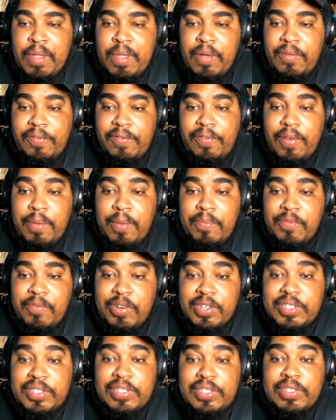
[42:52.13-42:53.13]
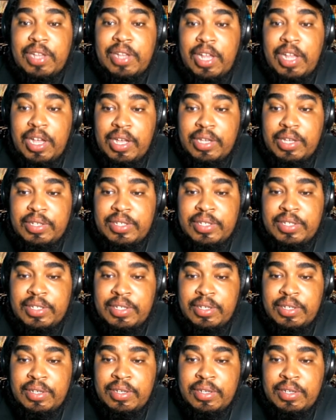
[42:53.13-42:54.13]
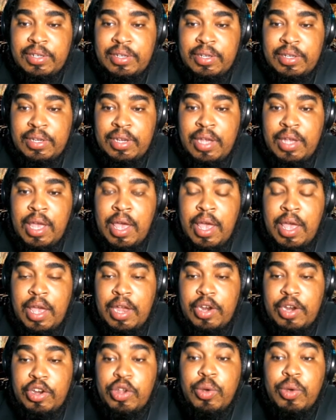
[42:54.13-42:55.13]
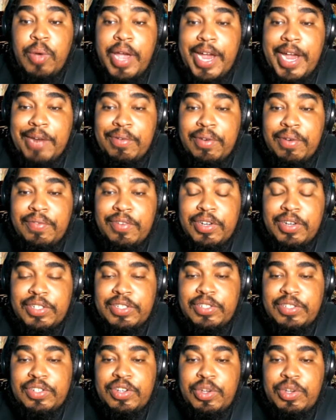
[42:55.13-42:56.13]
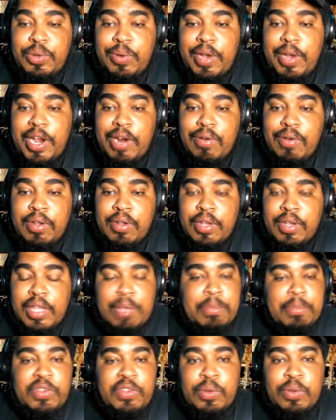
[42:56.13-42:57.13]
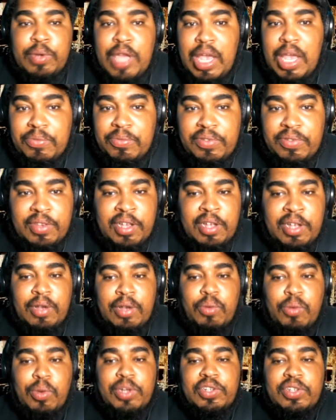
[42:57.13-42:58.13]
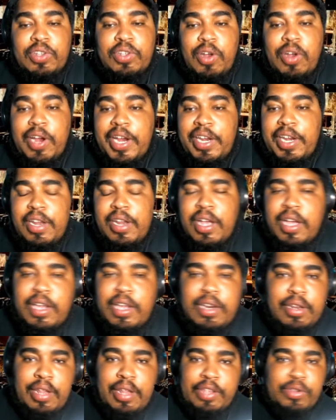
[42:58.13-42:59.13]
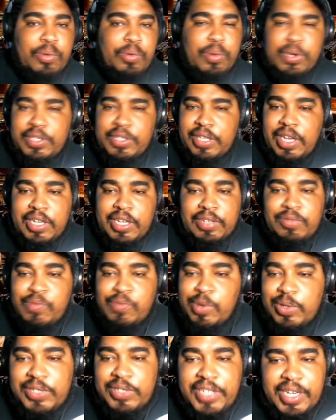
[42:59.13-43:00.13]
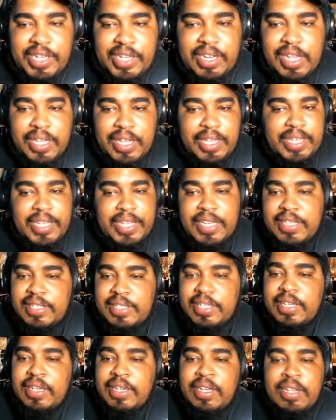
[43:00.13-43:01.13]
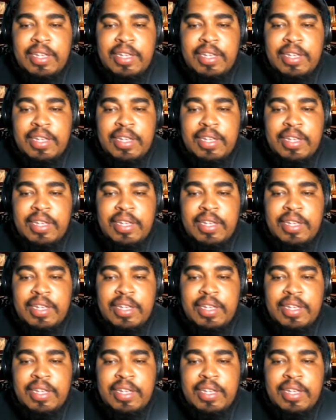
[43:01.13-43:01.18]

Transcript: Rum versus Lux. New Era versus New Era. Give me two names, uh, one star eighty nine. Like you want to see like a real Sikh and like an Eazy.